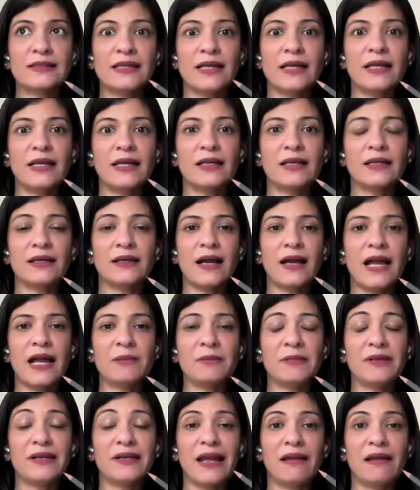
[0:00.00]
saying
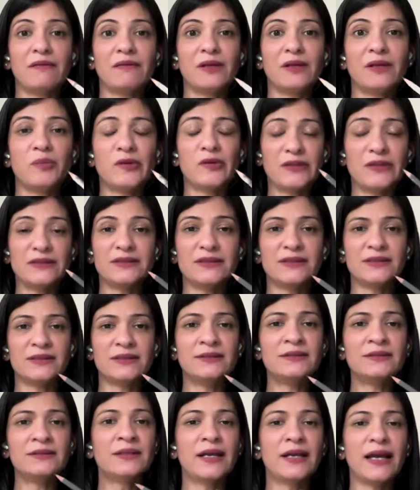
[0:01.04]
I'm an angry
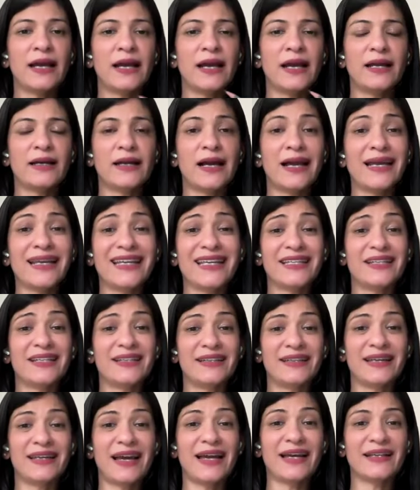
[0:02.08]
person and I
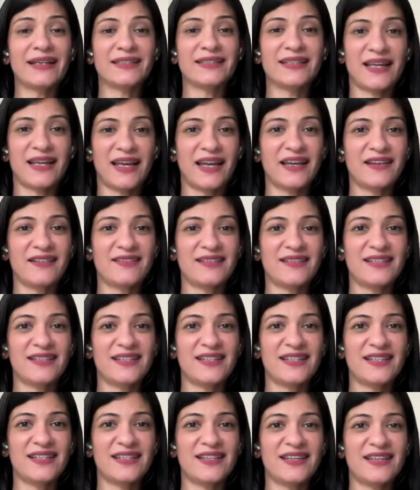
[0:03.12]
can react
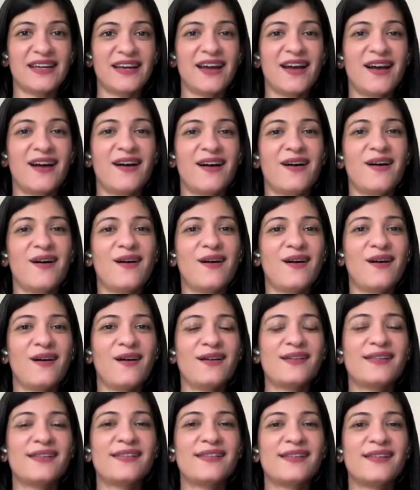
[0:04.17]
angrily,
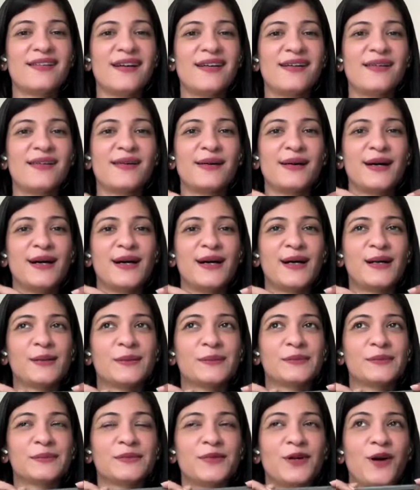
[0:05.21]
or uh,
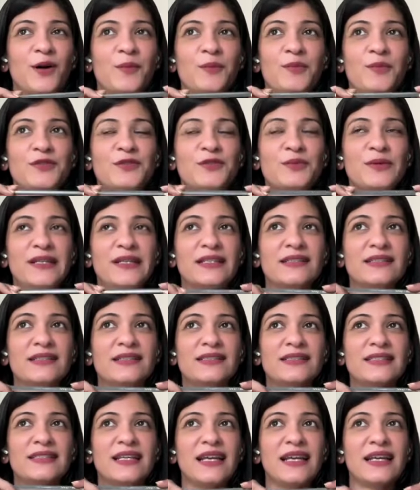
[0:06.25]
or
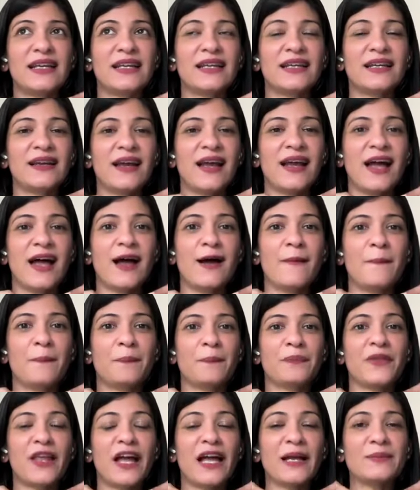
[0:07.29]
between saying
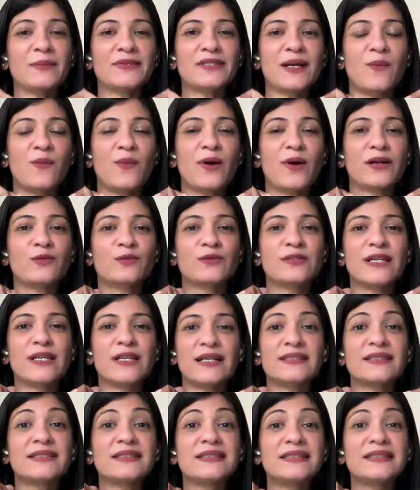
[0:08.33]
I'm someone who
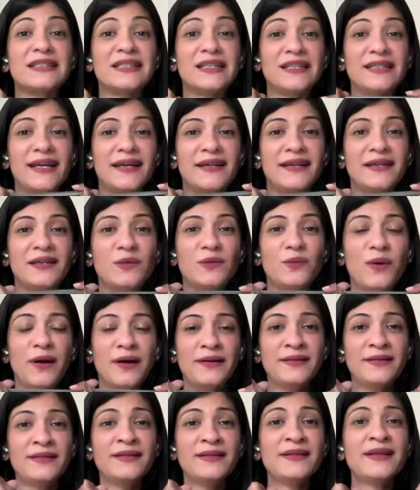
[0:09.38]
doesn't need
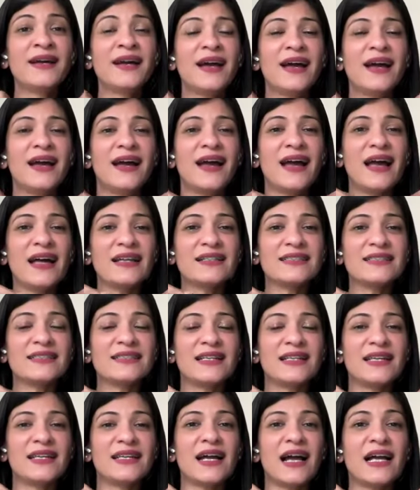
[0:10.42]
anyone and
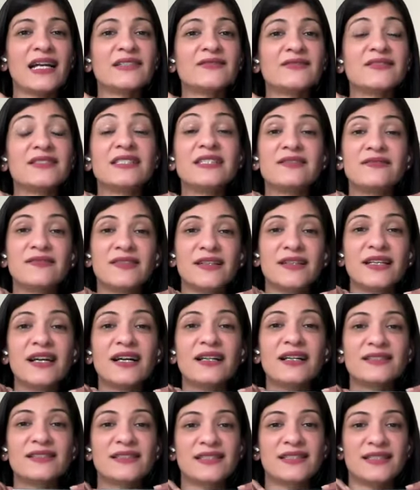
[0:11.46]
saying I have
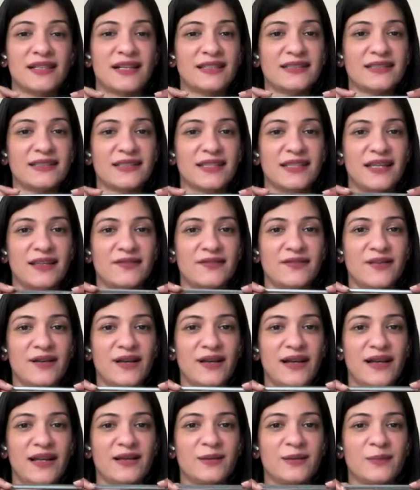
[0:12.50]
difficulty asking
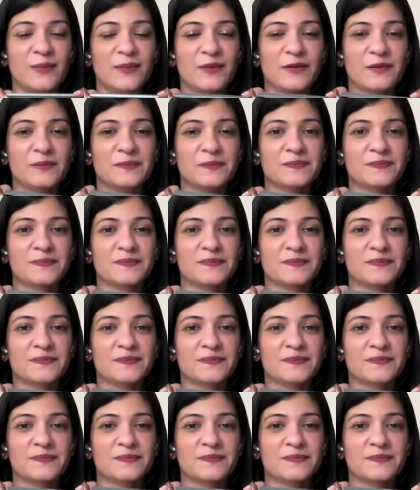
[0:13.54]
for help.